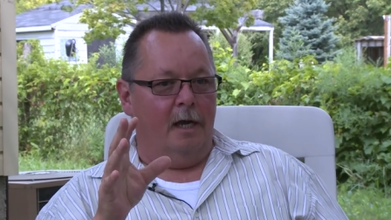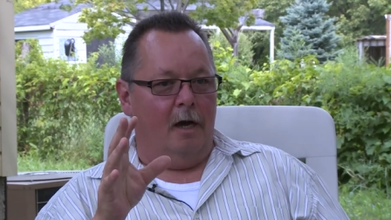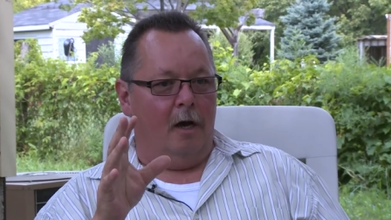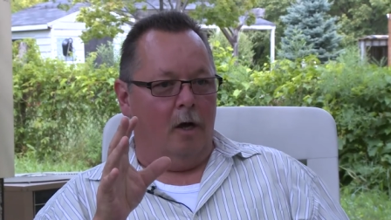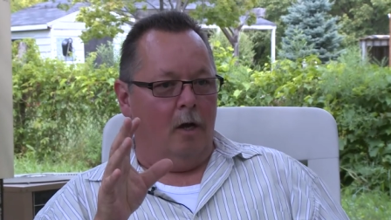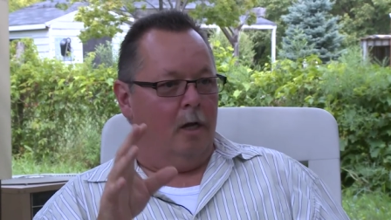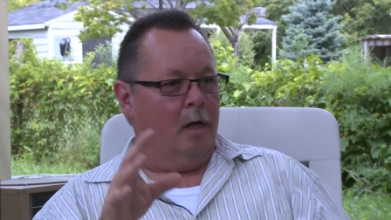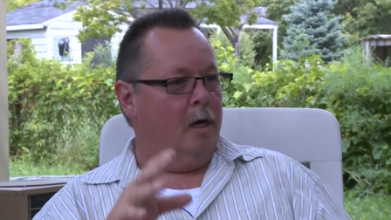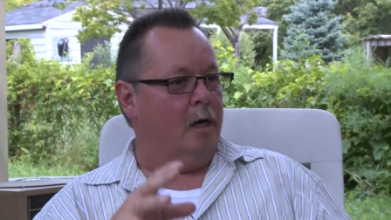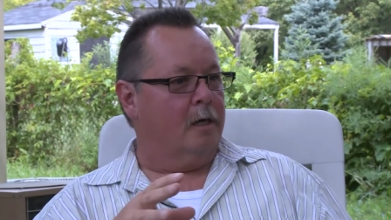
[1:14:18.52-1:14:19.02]

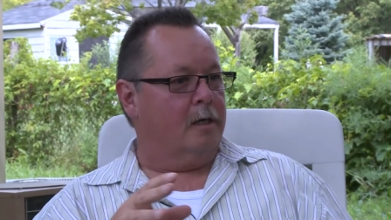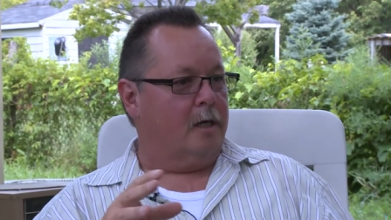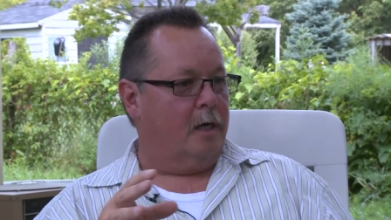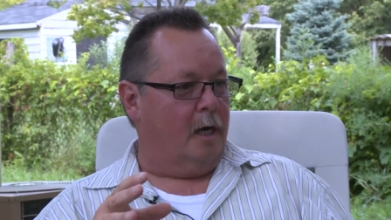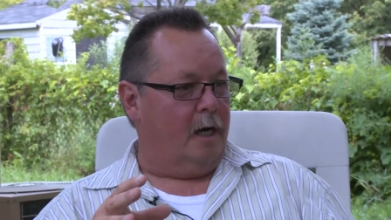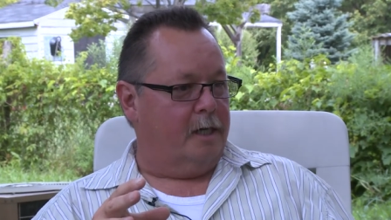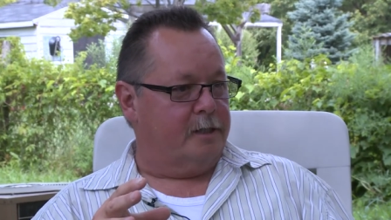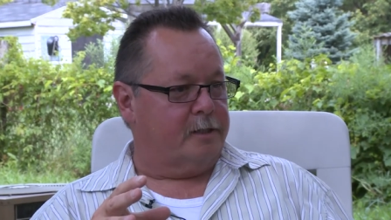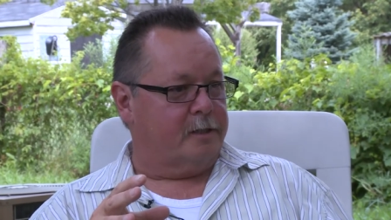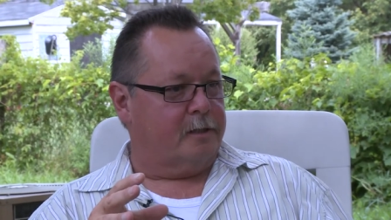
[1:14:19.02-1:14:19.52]
all hard
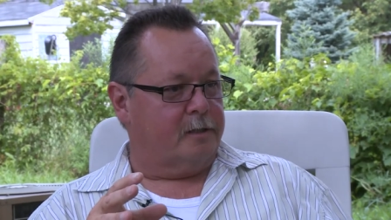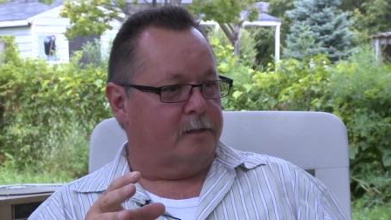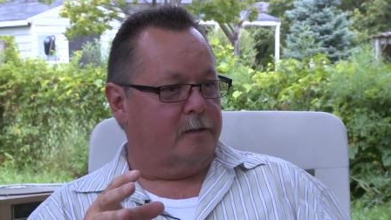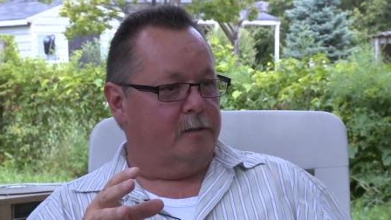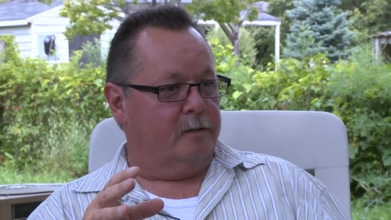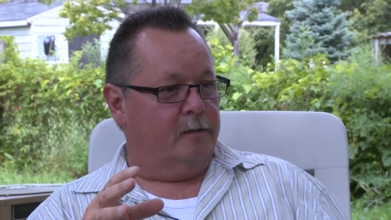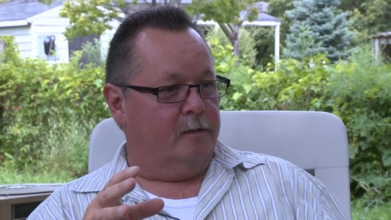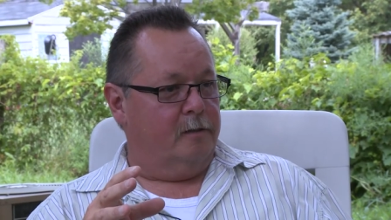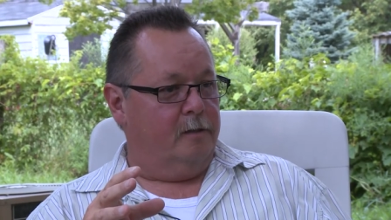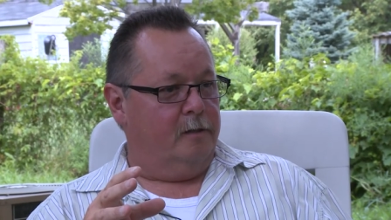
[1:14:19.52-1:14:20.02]
costs.
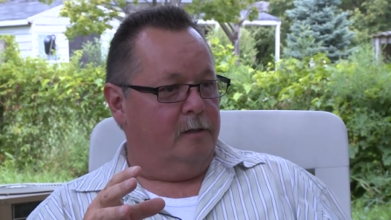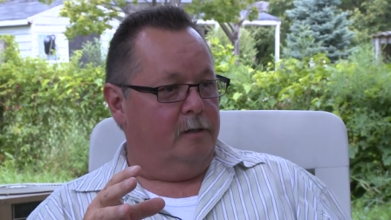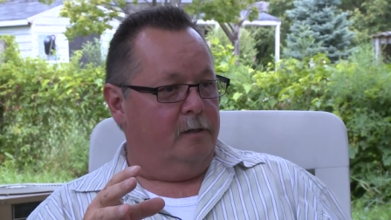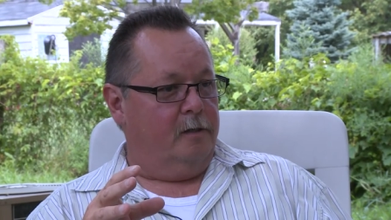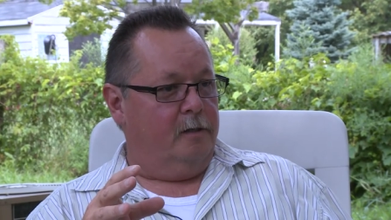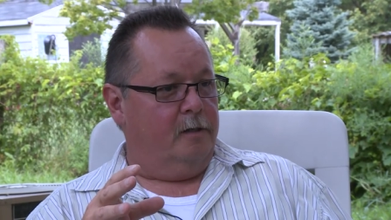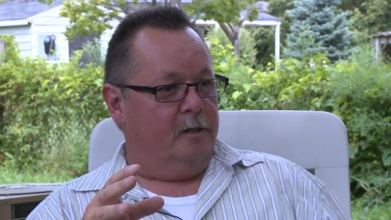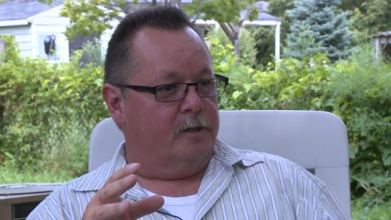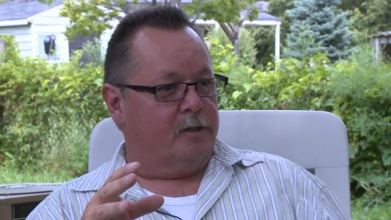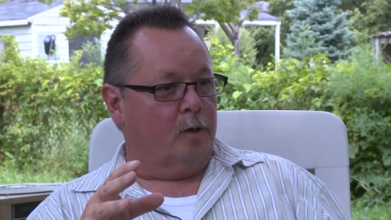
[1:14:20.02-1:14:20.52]

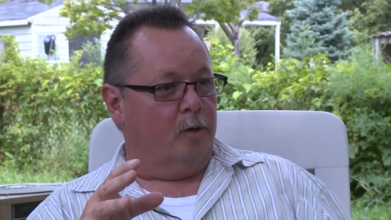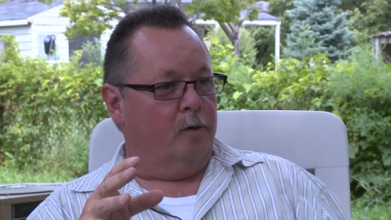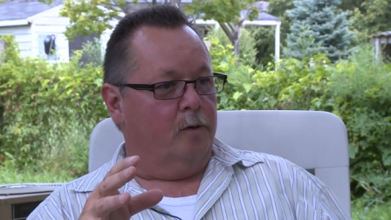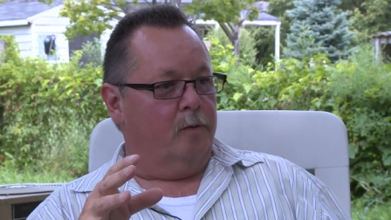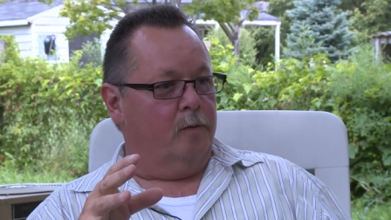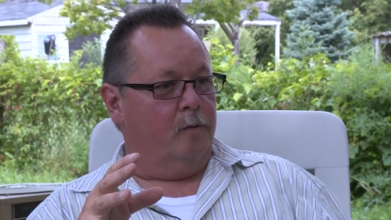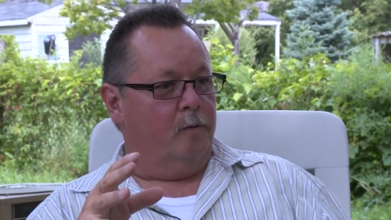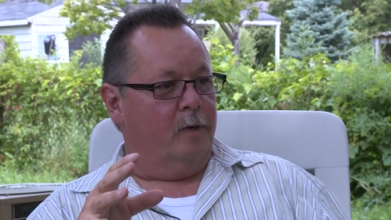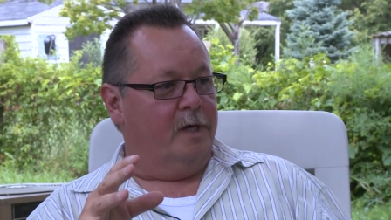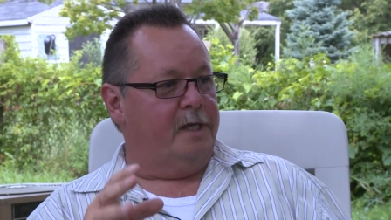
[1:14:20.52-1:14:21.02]
So
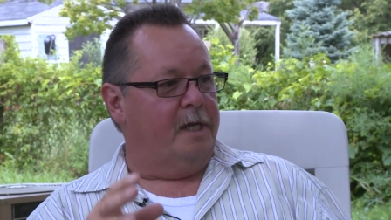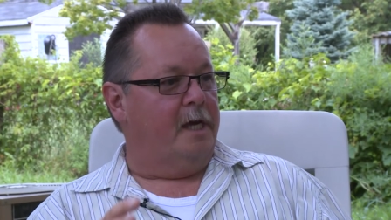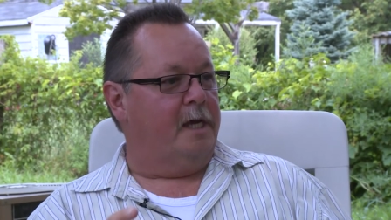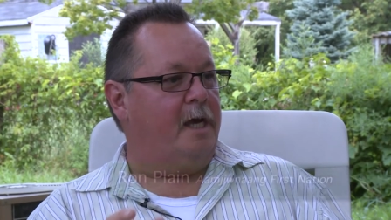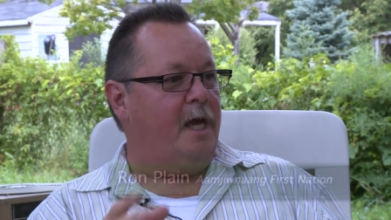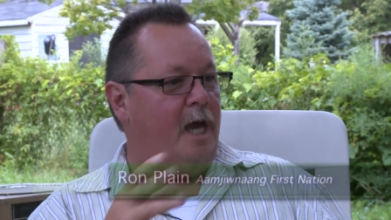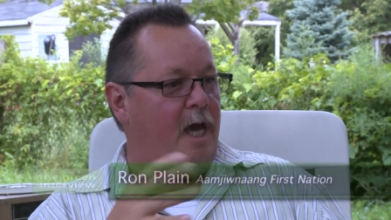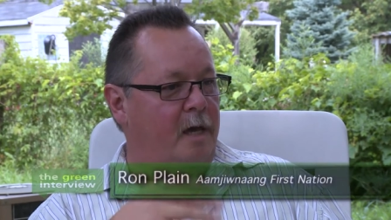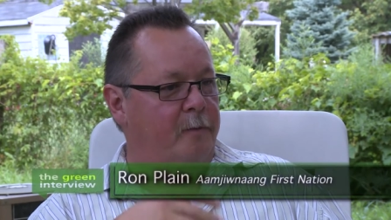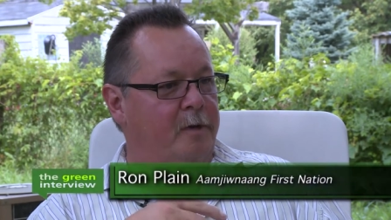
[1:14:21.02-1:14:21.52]
when they
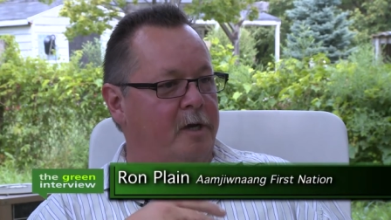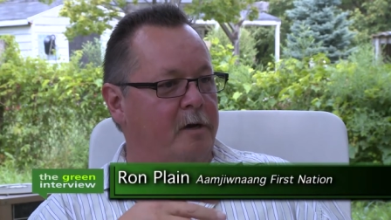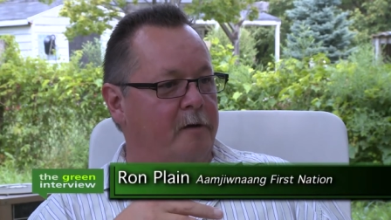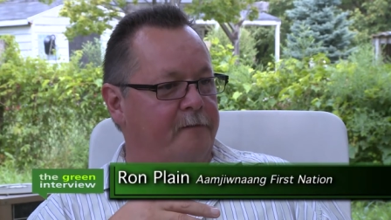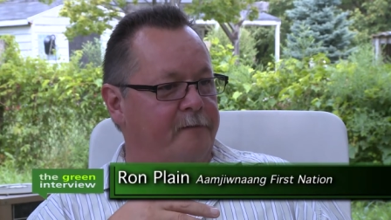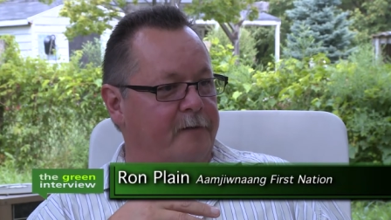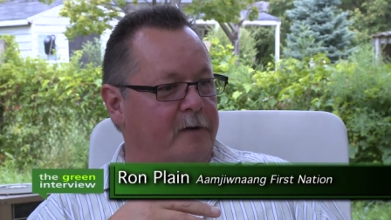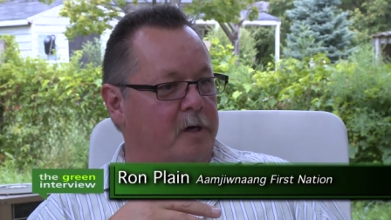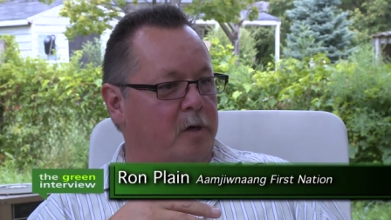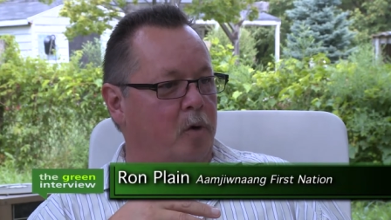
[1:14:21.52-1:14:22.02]
came here
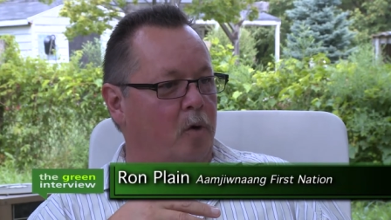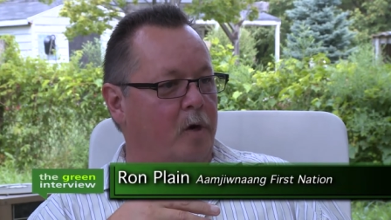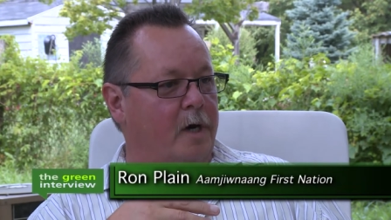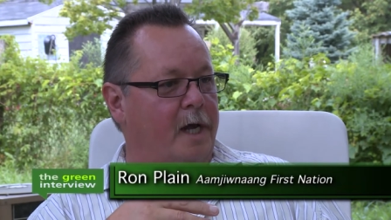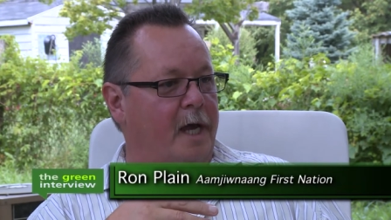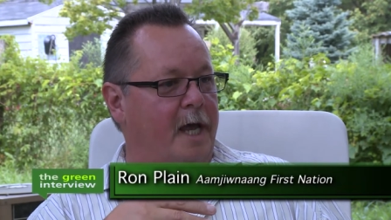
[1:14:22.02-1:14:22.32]
for court,